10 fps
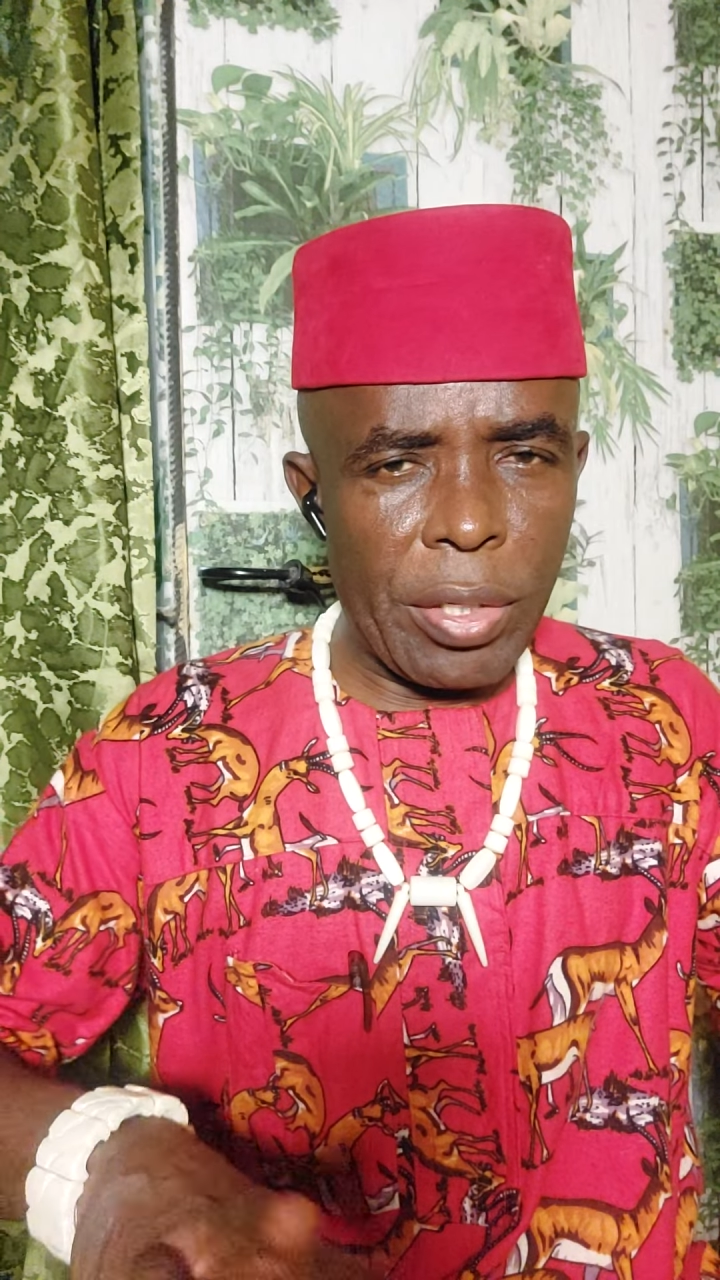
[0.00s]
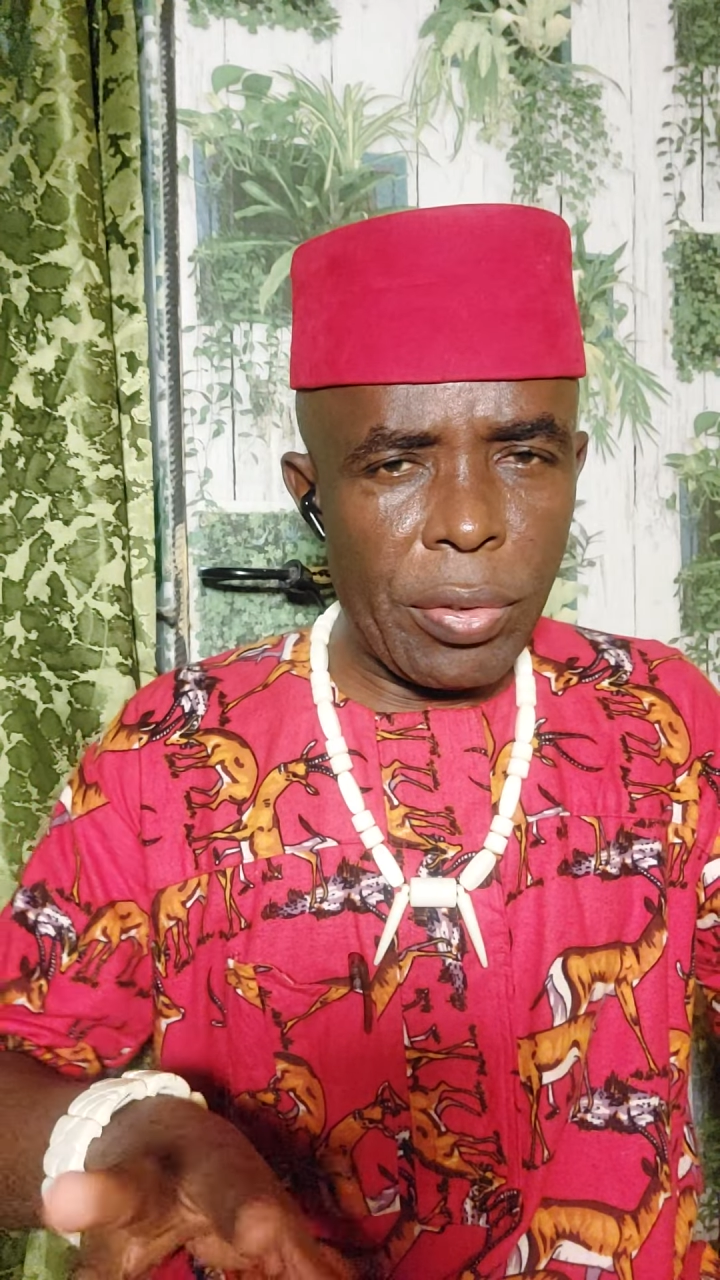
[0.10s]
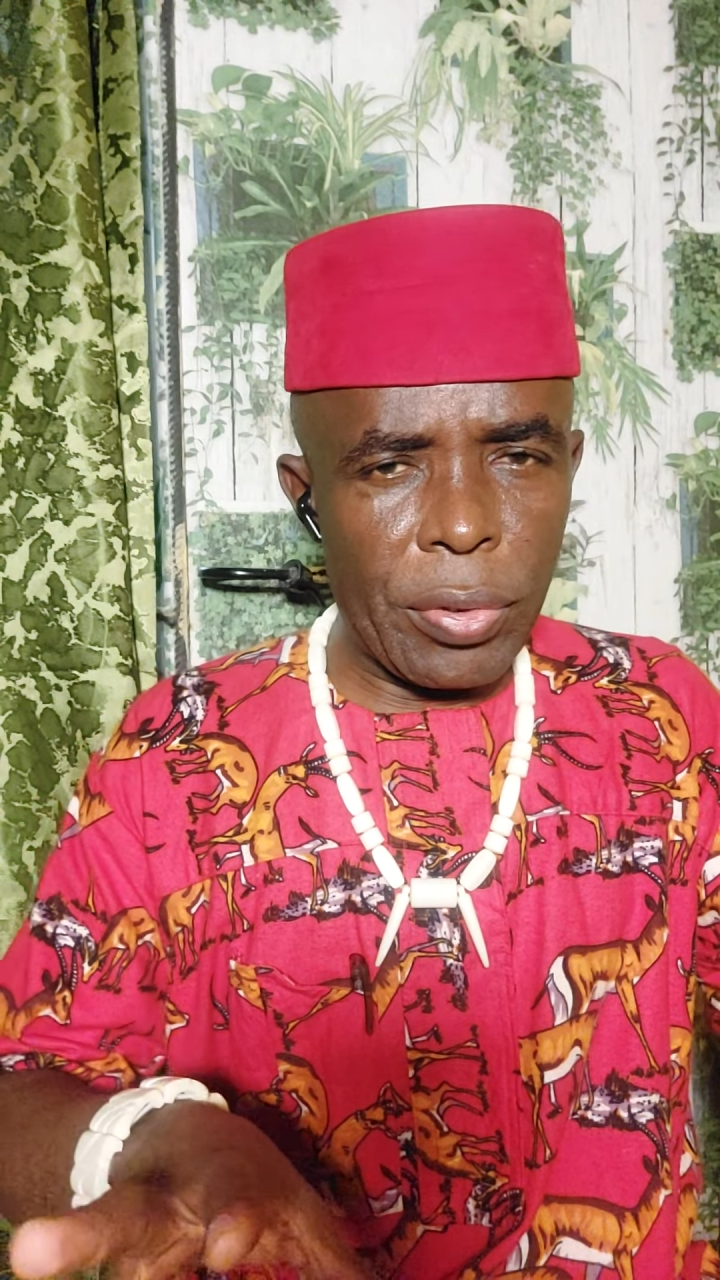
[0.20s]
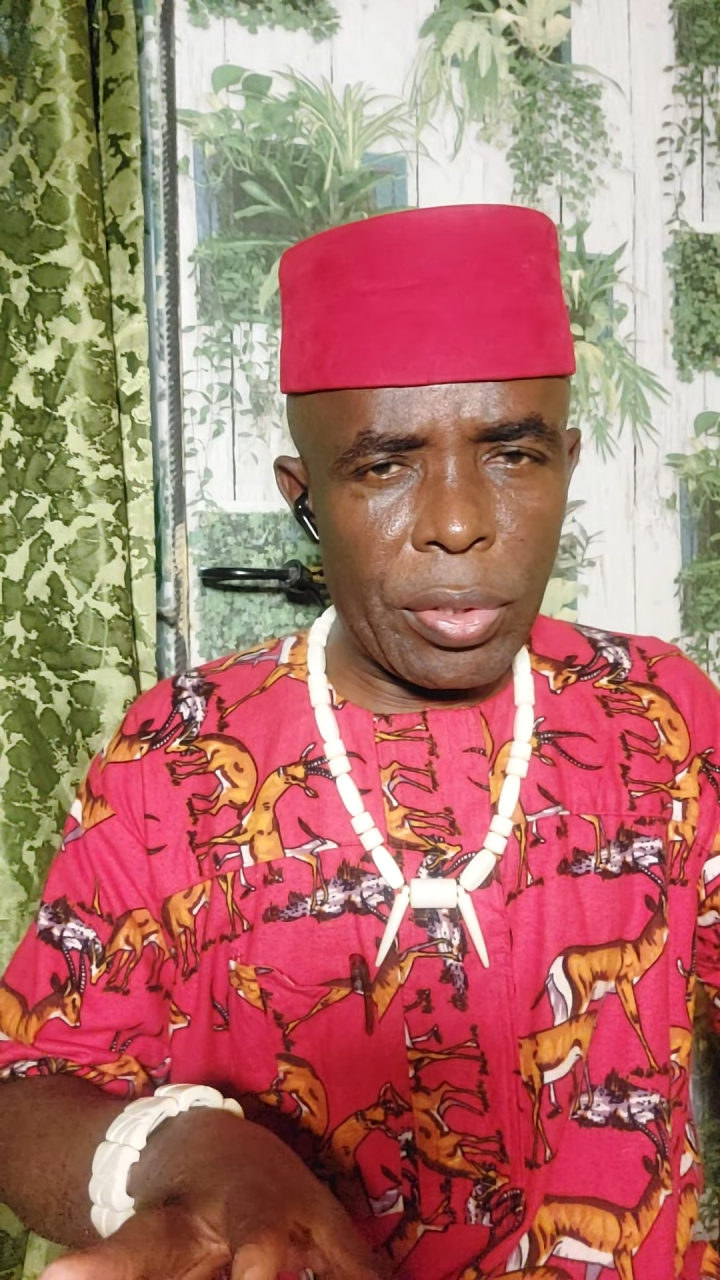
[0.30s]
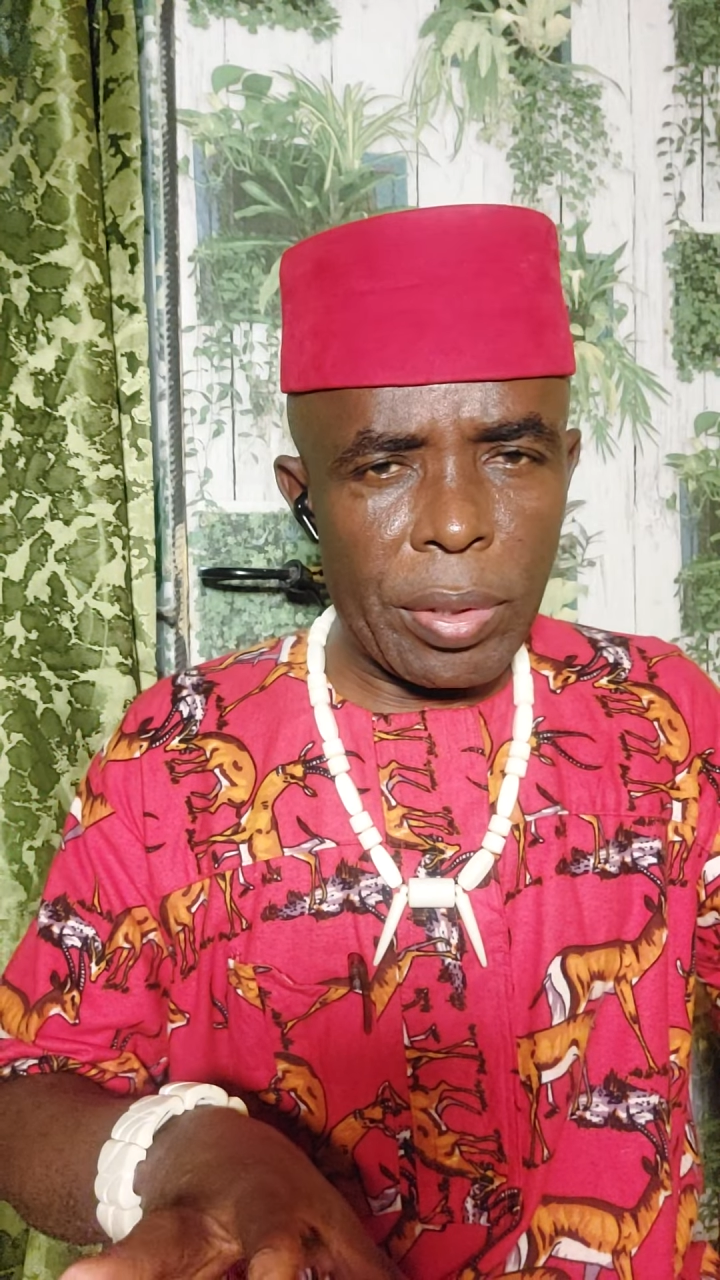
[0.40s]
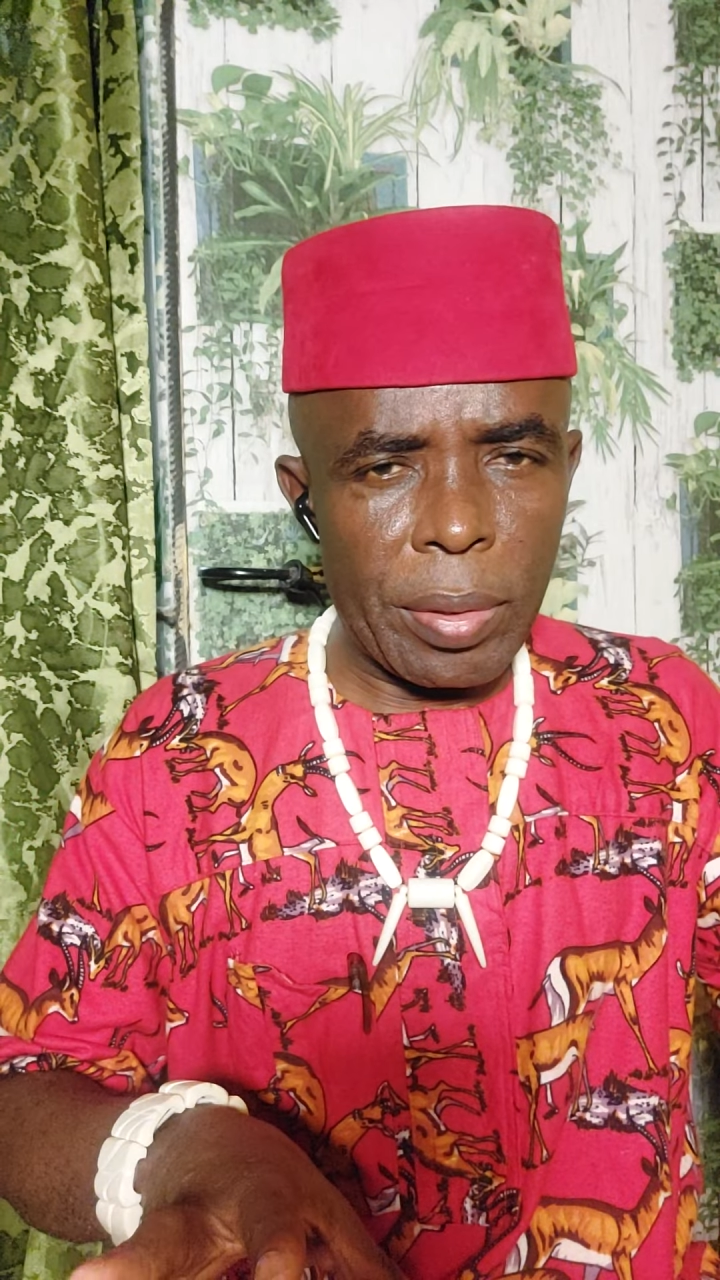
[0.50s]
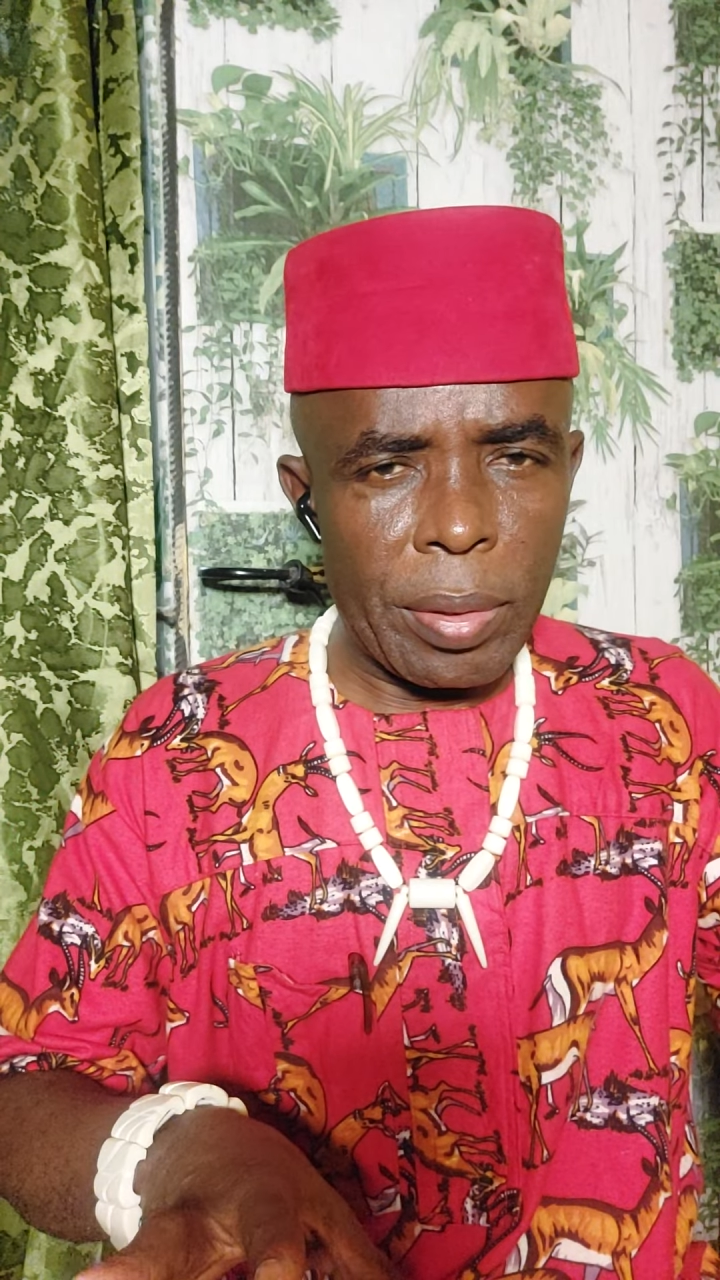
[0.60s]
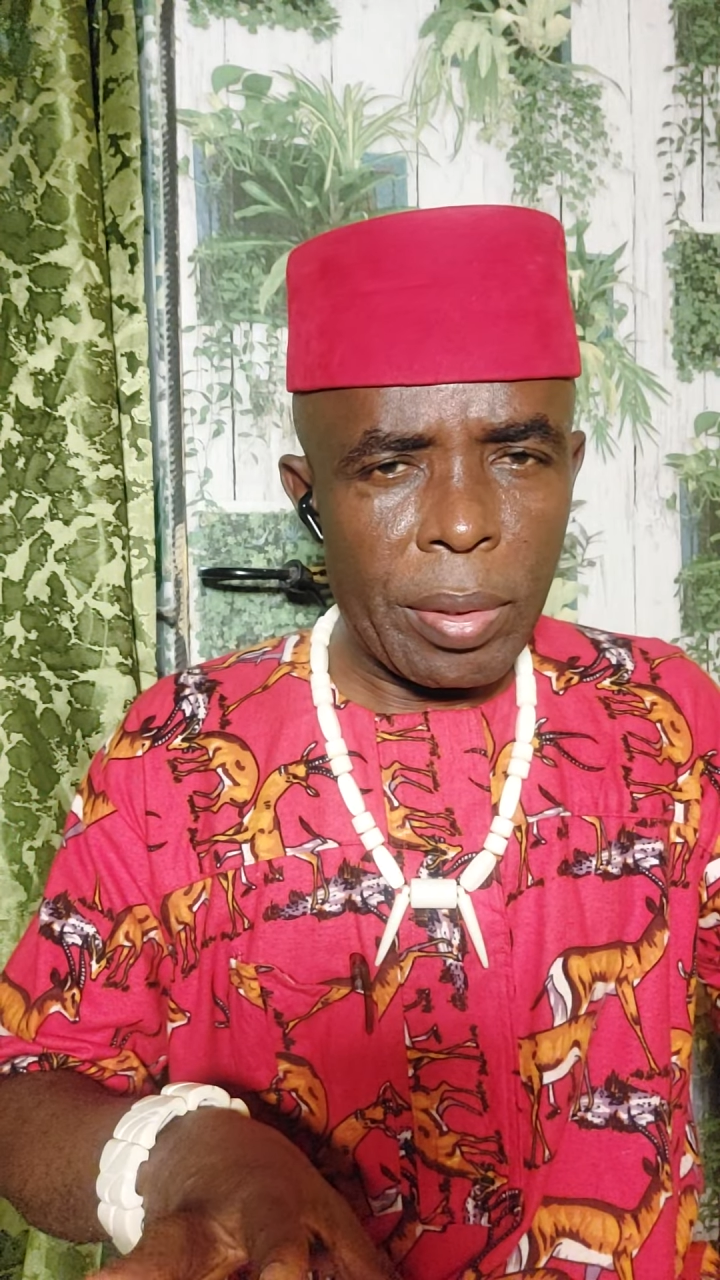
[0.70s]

used